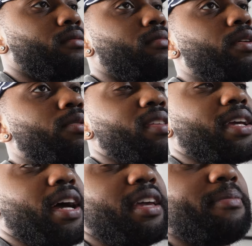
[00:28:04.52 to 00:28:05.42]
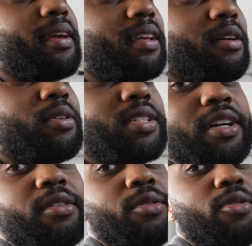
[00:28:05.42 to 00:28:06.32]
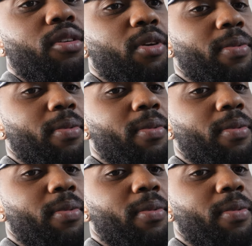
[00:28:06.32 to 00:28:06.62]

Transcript: it was sick how he made that. I wish I could record it more.